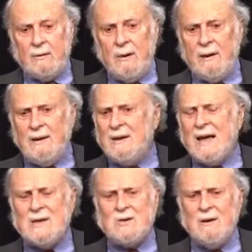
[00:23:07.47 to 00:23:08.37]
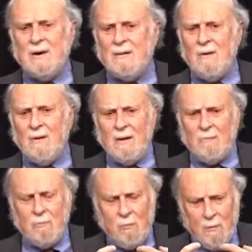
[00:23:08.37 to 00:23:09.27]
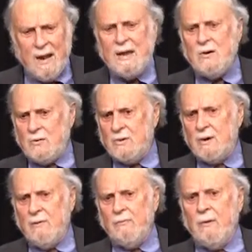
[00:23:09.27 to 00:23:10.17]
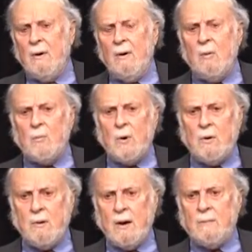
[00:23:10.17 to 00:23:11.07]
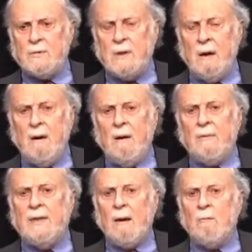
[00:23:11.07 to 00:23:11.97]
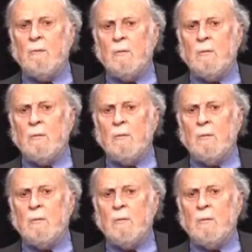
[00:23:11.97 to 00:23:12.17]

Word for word: engaged in a, a range of programs that